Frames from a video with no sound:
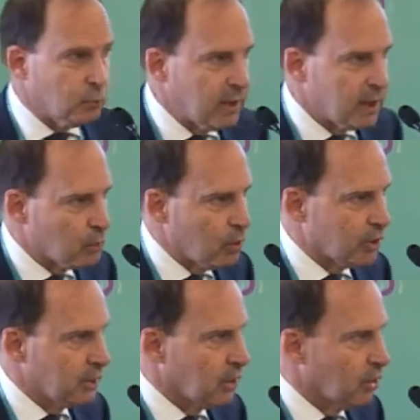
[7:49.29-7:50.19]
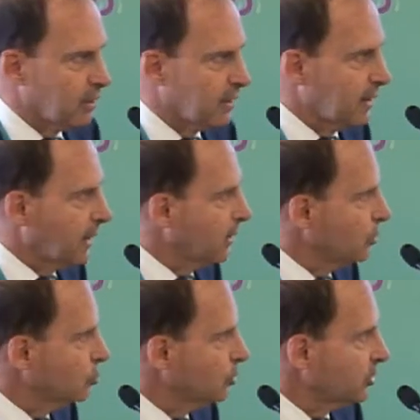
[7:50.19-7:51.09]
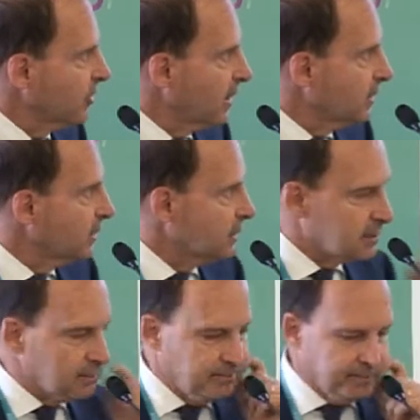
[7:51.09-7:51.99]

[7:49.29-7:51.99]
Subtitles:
We are working in Galileo to provide that.